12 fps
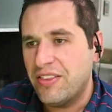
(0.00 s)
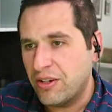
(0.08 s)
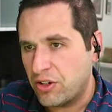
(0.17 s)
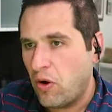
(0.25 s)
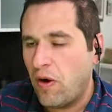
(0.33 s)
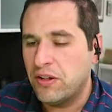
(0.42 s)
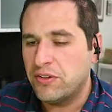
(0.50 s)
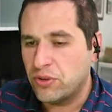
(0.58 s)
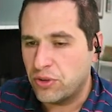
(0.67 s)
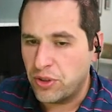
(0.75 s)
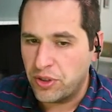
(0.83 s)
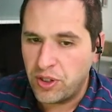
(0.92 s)
the costs
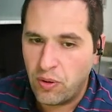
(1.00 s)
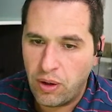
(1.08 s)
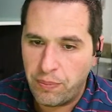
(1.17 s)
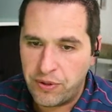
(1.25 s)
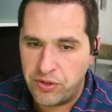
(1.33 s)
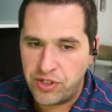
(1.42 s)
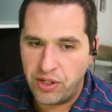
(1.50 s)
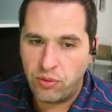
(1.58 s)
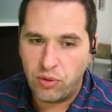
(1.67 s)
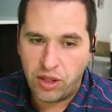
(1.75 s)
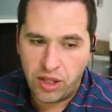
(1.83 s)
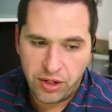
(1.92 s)
are going to go up in
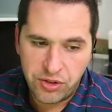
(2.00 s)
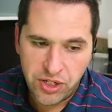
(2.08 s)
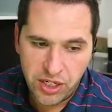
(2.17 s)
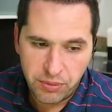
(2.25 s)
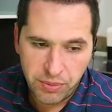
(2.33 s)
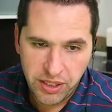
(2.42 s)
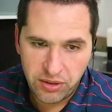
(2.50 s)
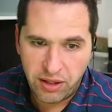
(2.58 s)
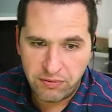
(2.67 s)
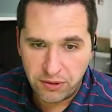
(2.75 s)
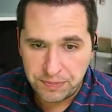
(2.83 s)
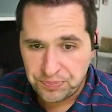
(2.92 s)
general on a GDP
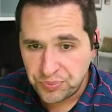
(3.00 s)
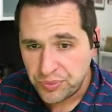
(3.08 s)
level